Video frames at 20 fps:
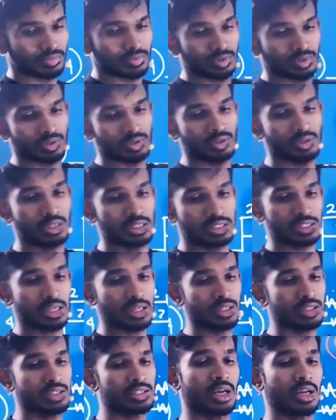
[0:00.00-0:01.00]
This and this
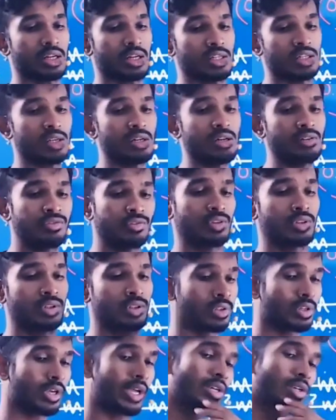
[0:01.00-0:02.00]
cancel off, you
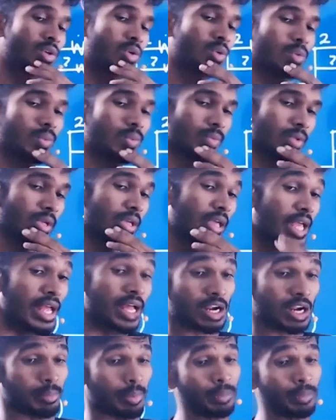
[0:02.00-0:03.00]
get 2.
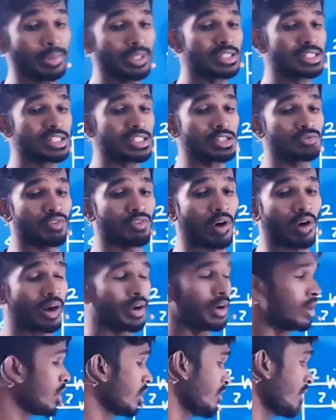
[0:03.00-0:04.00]
Remember, this is 1
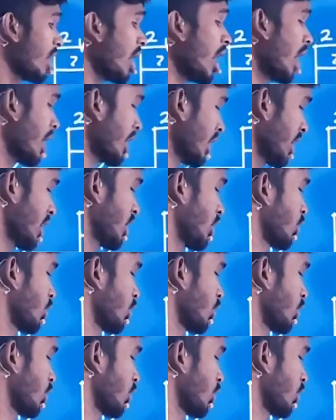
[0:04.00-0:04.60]
over Req.